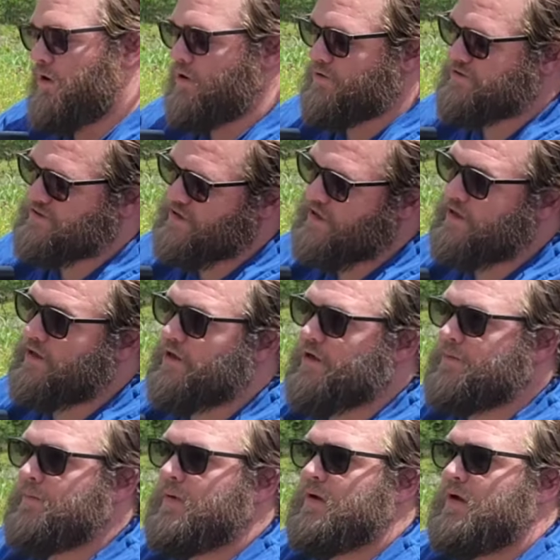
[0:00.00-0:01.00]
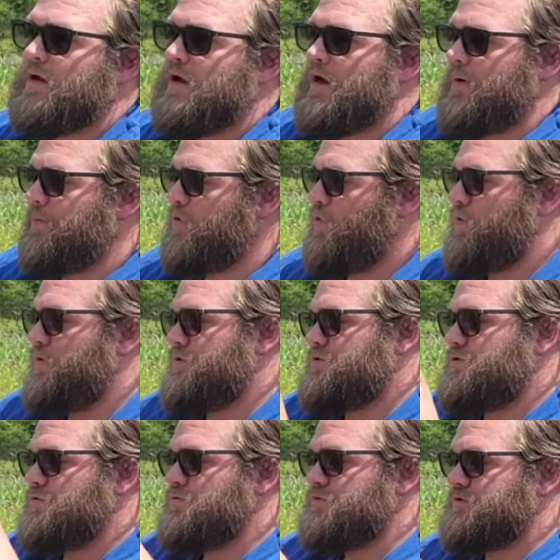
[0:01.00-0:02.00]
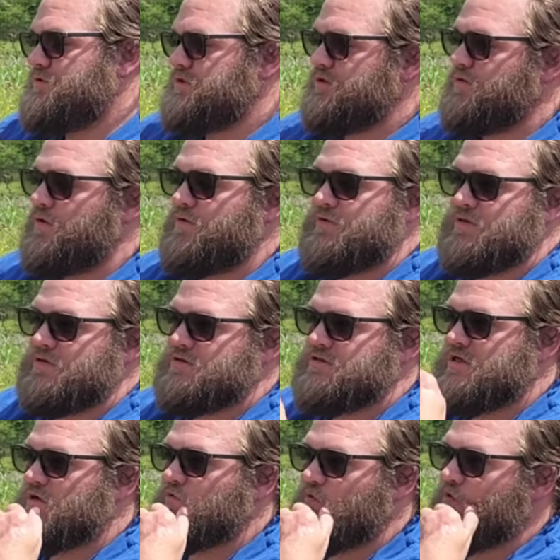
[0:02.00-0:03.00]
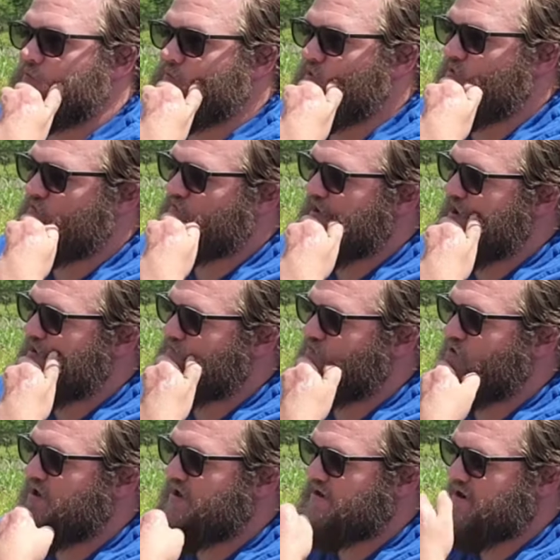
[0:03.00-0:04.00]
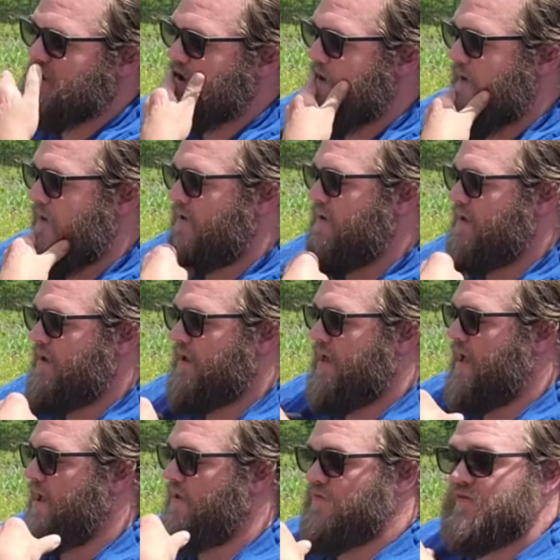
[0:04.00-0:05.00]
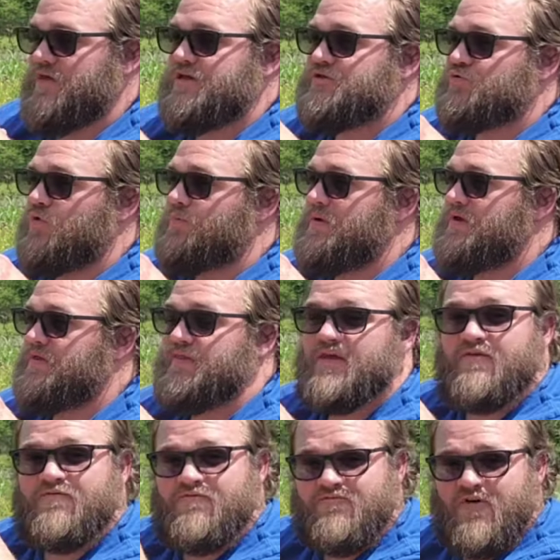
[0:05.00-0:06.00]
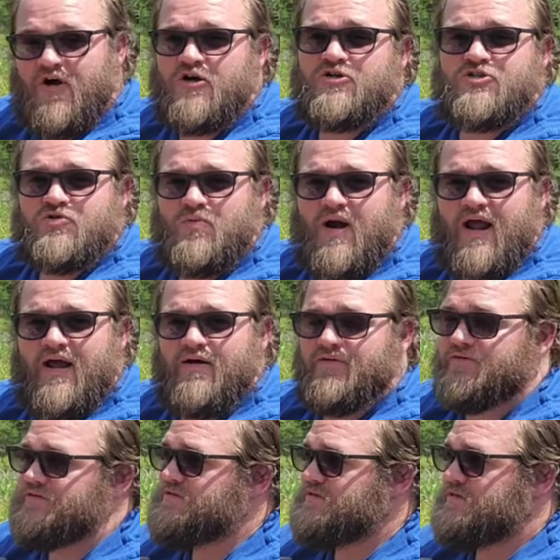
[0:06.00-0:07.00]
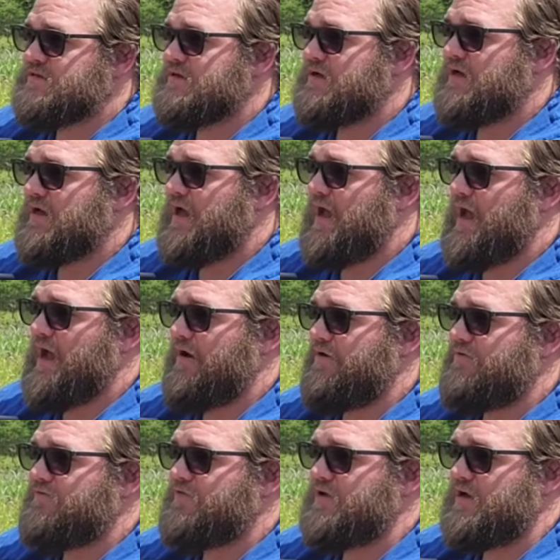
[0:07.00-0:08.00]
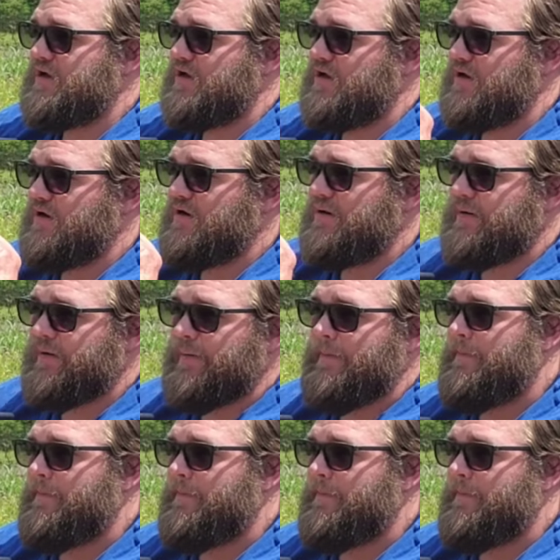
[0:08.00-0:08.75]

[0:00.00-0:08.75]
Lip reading: all set up. I'm going to zero the Sig Romeo 5 red dot, and these will be the first rounds out of the gun,